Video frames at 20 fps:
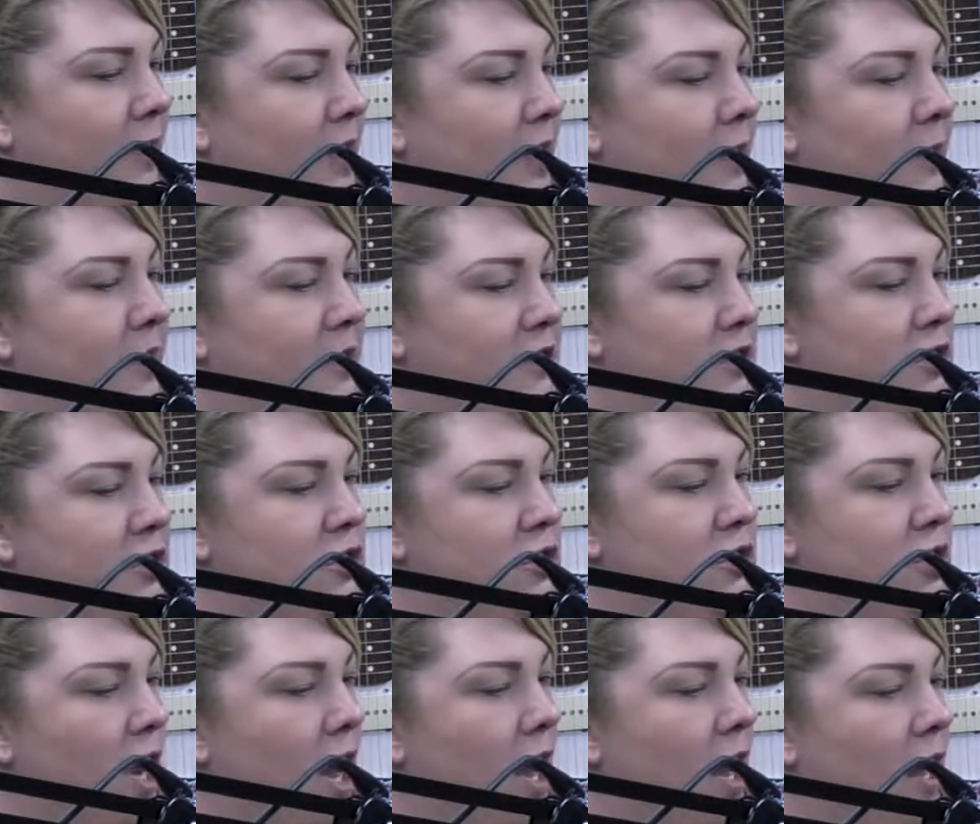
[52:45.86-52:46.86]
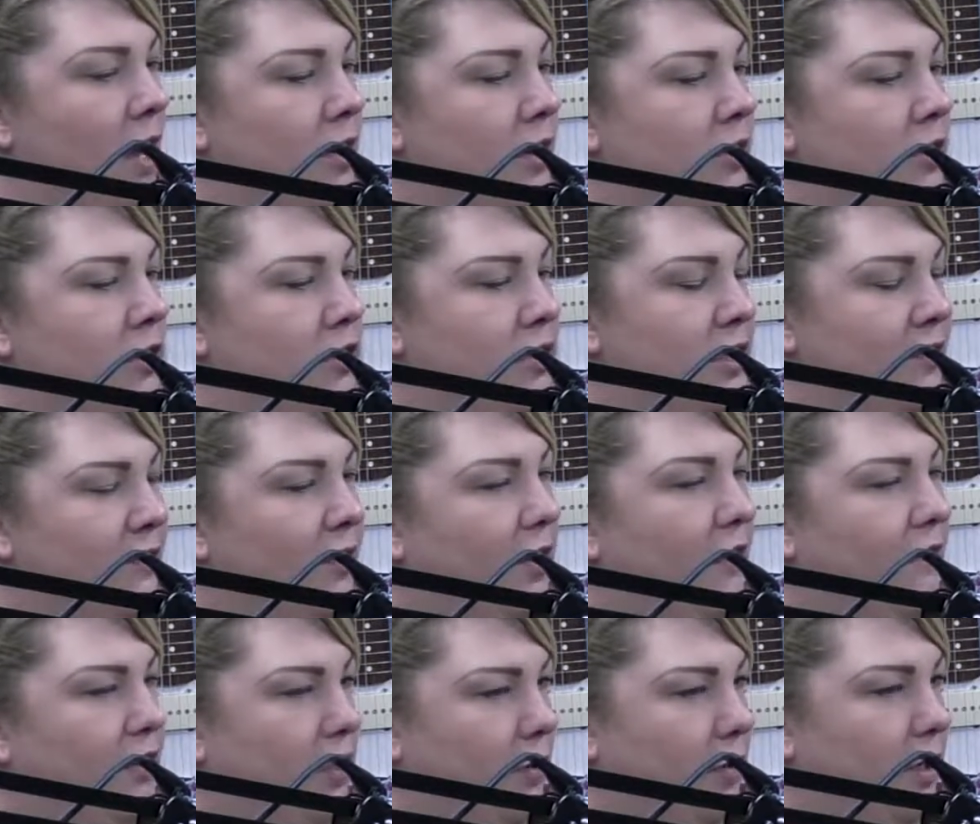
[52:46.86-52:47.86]
bringing it up is Jennifer
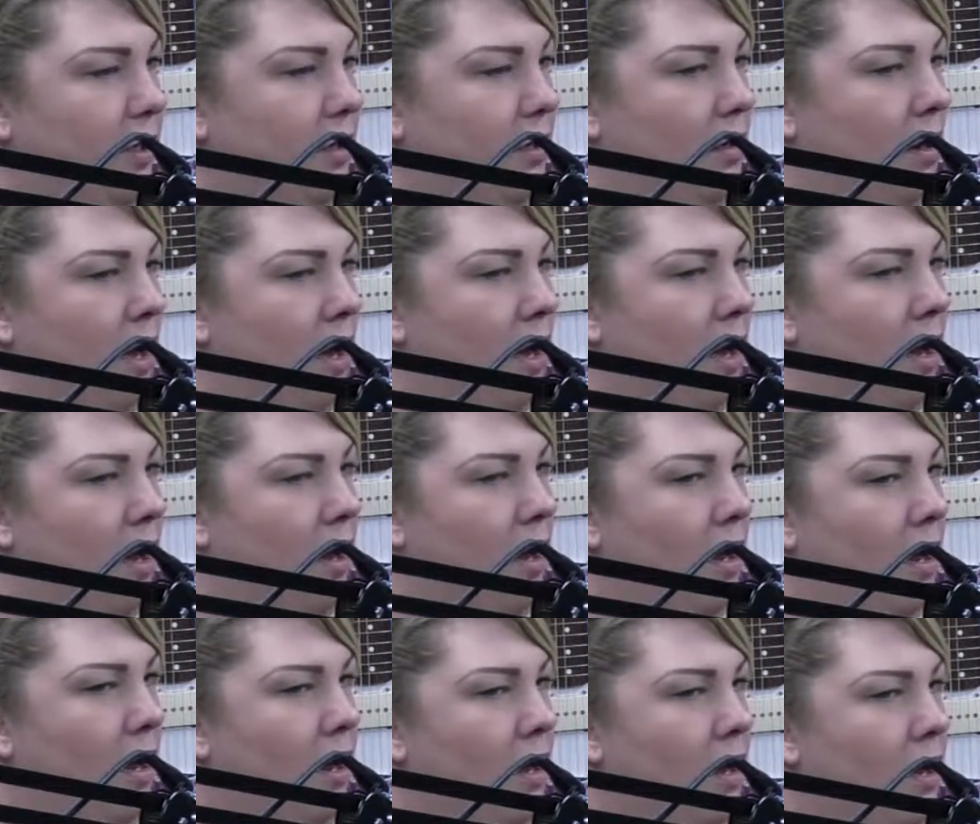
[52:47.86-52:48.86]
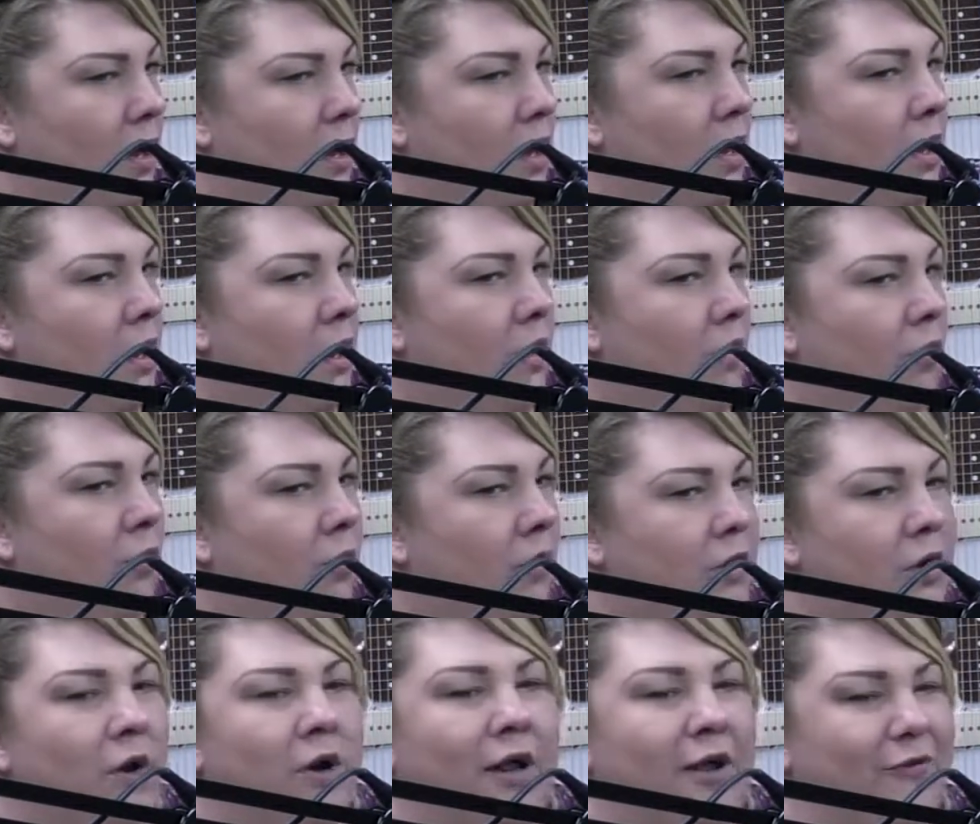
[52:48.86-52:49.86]
Love Hewitt
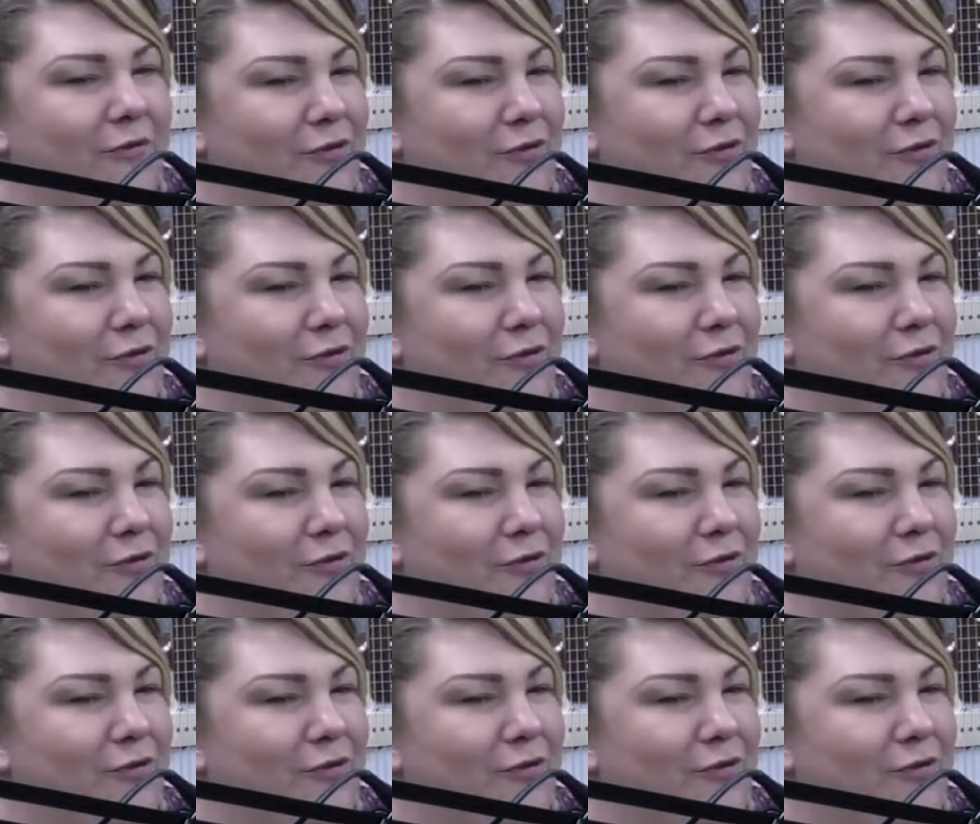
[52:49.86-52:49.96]
would go to like